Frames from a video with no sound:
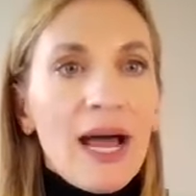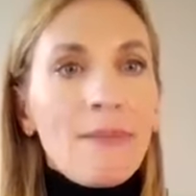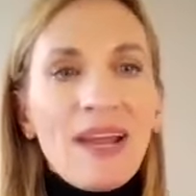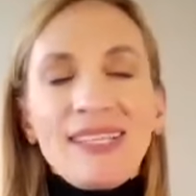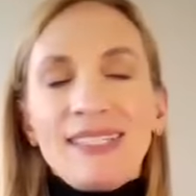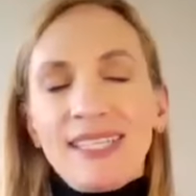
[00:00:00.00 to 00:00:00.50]

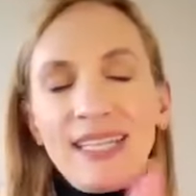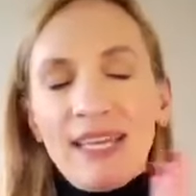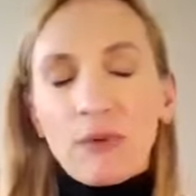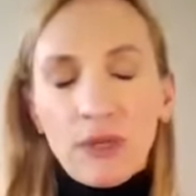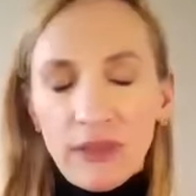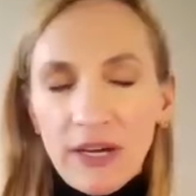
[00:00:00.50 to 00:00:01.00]
I'm not saying
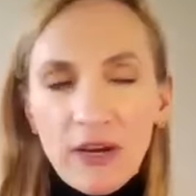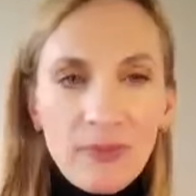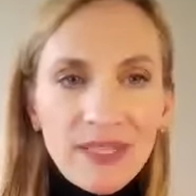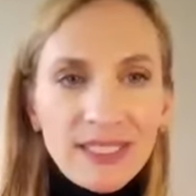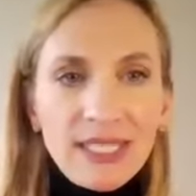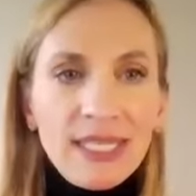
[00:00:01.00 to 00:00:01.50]
that we're
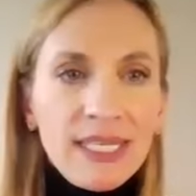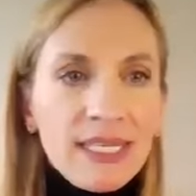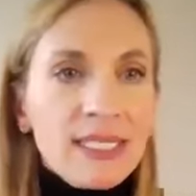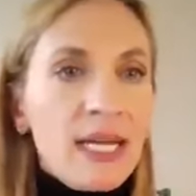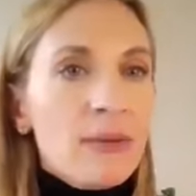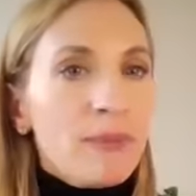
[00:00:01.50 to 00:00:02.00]
therapists in this,